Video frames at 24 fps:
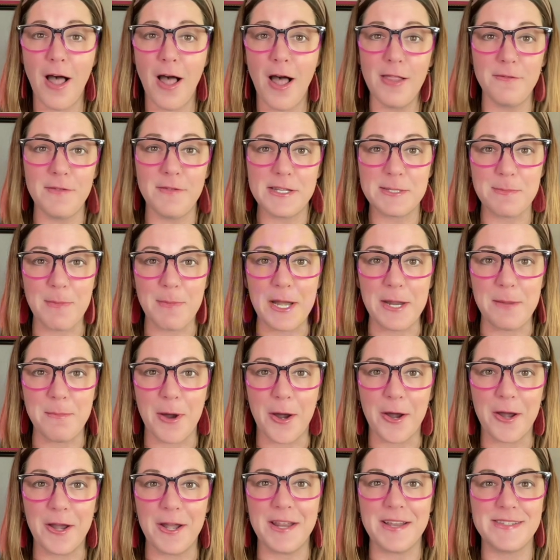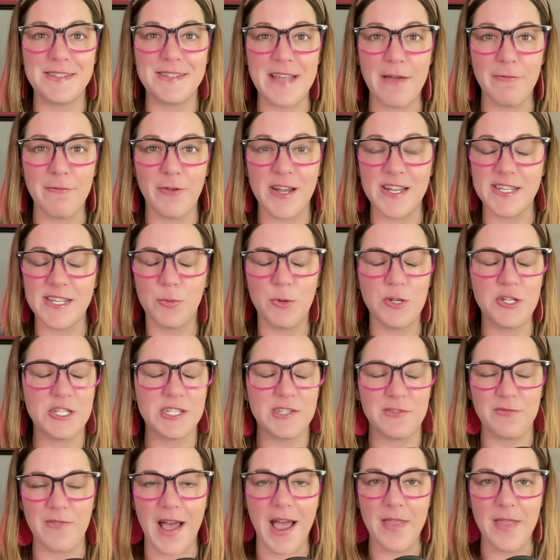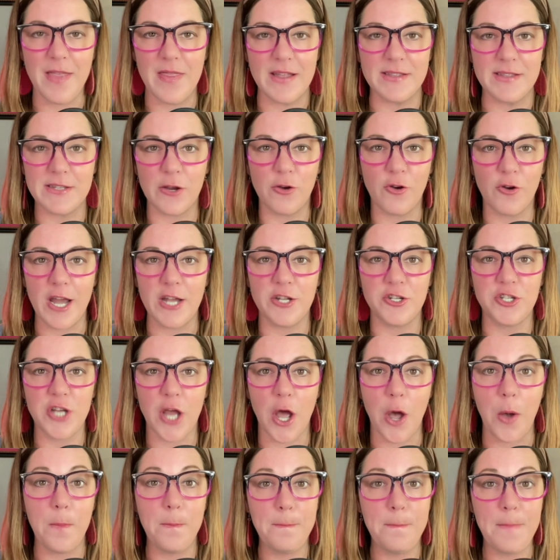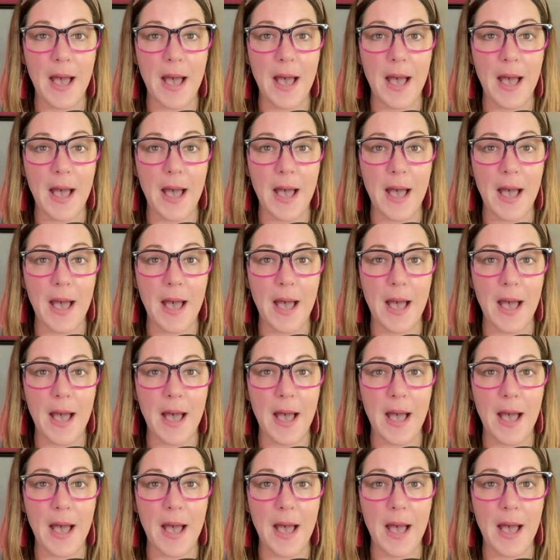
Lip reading: all of its money marketing Severance, which is fine. That's a great show.